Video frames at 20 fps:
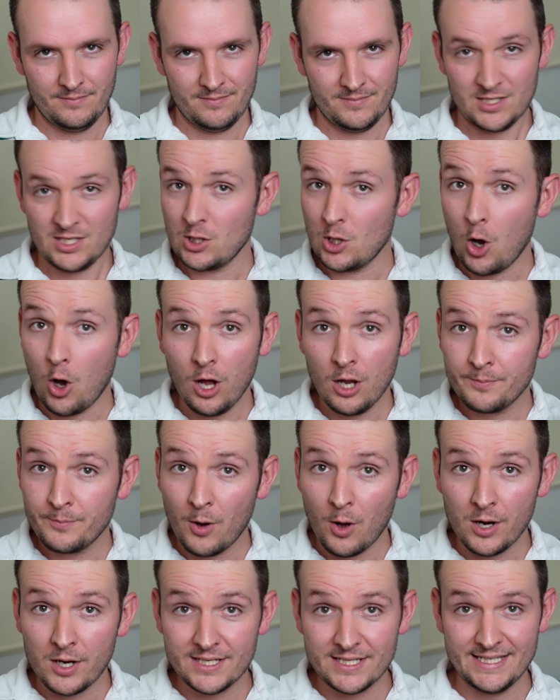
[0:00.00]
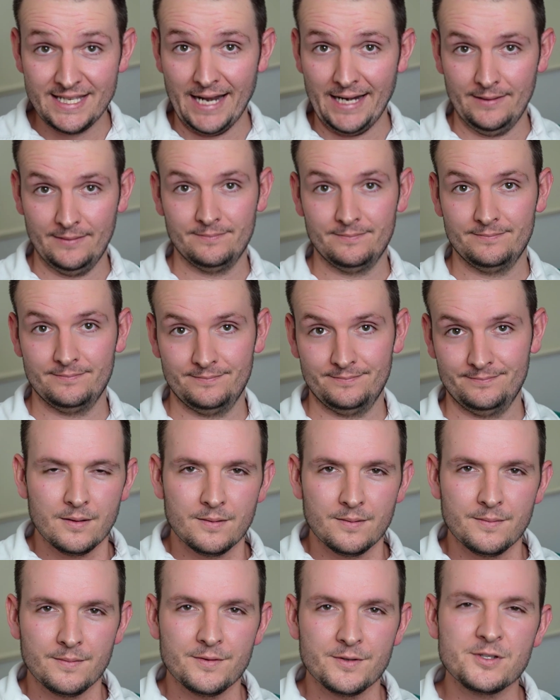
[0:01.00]
So the hard part is done.
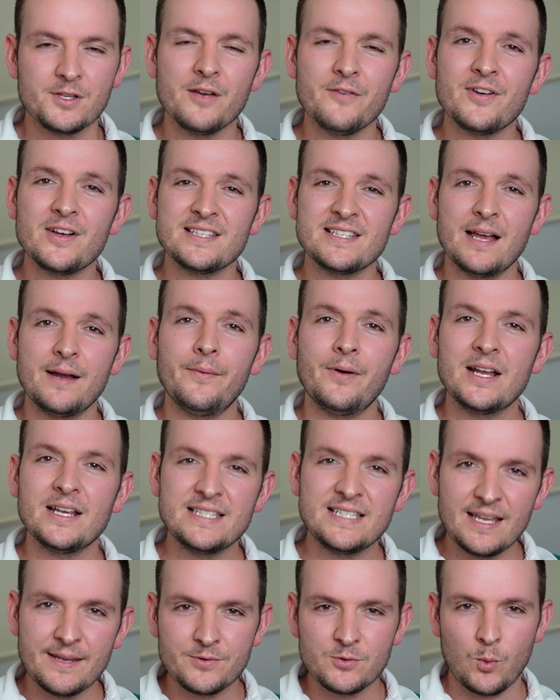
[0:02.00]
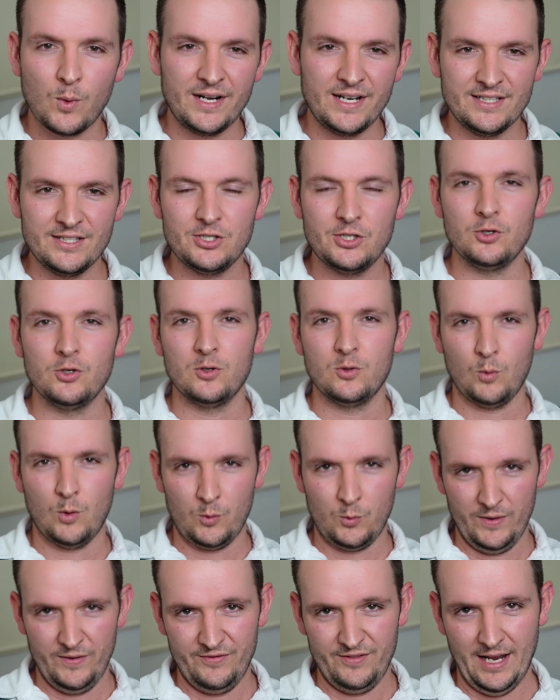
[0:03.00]
So if I summarize steps 1 and 2 and what
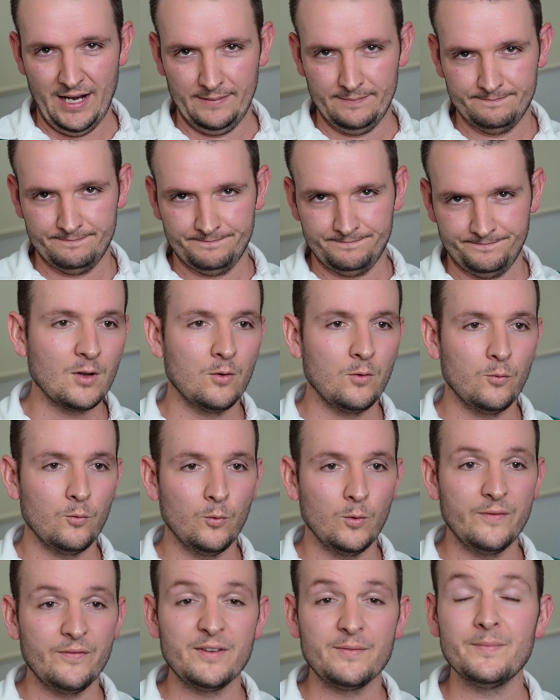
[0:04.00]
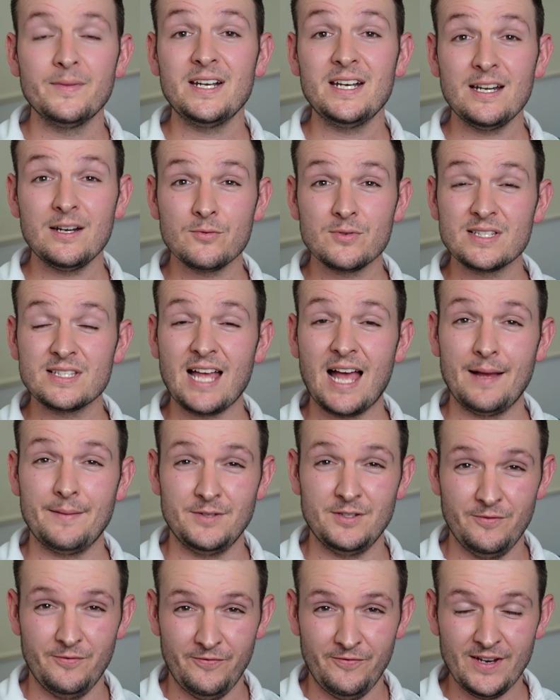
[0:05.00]
we've done, we've admitted it was time
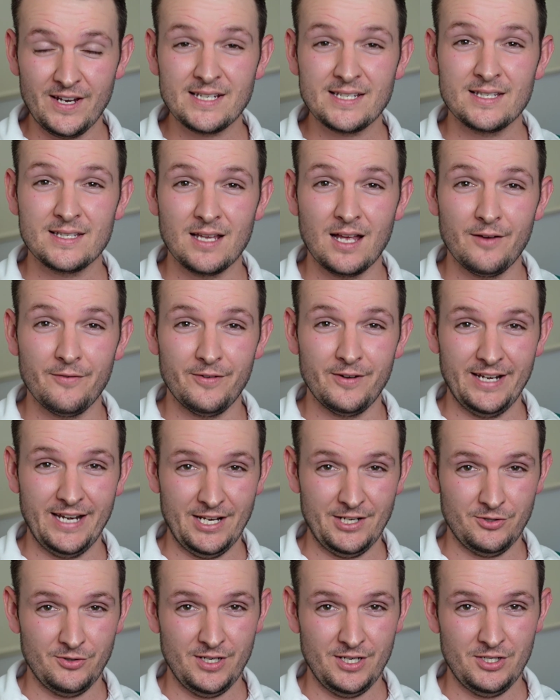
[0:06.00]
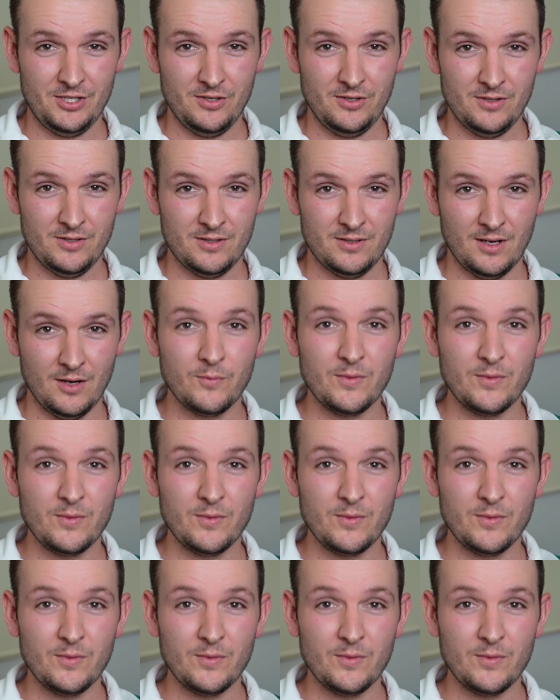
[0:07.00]
to fix our financial issues and